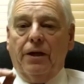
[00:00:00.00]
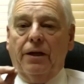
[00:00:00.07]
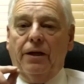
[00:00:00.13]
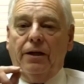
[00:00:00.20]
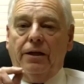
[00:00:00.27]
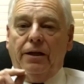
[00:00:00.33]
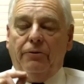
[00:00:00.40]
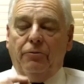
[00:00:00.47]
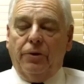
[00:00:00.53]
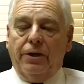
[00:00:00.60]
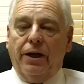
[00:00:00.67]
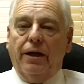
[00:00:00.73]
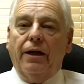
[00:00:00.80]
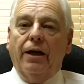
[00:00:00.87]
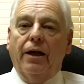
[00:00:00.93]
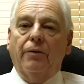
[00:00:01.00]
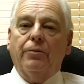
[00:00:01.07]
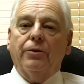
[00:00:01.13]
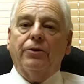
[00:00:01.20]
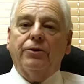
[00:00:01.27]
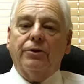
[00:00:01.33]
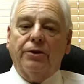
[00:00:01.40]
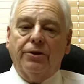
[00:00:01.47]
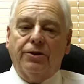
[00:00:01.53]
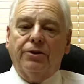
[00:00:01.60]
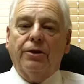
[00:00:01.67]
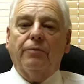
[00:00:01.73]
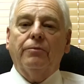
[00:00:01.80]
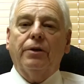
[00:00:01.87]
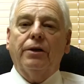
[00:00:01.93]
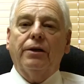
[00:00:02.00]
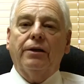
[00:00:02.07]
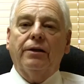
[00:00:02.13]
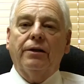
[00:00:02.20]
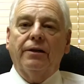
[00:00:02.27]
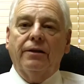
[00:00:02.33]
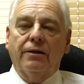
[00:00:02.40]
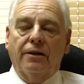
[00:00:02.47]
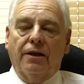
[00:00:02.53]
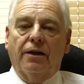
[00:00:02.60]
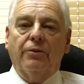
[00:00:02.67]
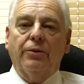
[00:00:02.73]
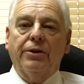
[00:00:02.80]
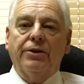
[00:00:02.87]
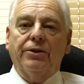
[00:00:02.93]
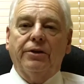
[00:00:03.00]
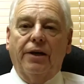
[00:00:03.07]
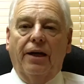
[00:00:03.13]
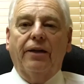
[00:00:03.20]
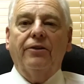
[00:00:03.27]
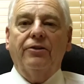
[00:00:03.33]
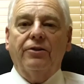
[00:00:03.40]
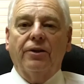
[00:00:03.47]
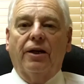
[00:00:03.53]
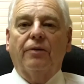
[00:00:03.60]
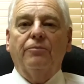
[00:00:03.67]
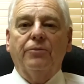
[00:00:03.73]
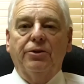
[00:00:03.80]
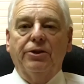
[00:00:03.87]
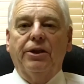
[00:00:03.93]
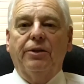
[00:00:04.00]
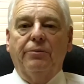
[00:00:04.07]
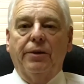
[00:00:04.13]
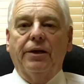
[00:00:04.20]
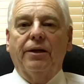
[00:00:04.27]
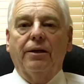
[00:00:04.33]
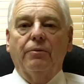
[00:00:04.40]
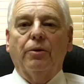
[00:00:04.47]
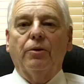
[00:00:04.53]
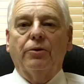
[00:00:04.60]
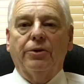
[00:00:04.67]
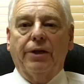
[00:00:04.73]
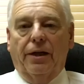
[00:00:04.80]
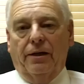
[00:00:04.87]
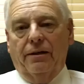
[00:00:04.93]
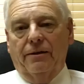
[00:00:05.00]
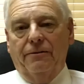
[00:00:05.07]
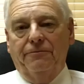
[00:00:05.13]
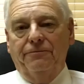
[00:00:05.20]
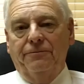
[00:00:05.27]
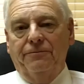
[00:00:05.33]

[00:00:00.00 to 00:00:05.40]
And when that happens, somebody always ends up sleeping in a motel